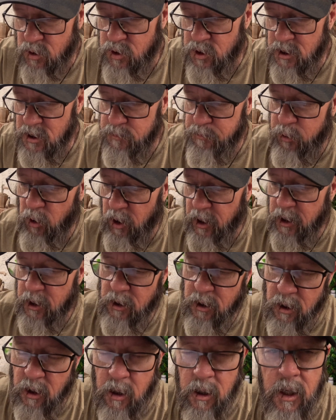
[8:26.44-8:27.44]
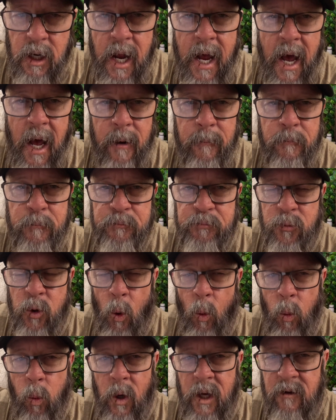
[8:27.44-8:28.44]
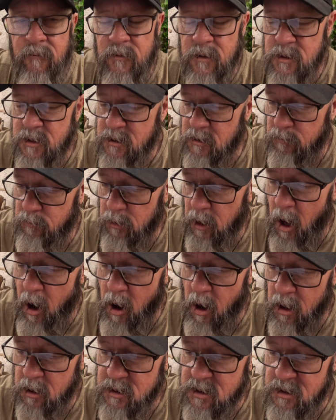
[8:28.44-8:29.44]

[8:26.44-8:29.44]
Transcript: she's pretty good at weaving some long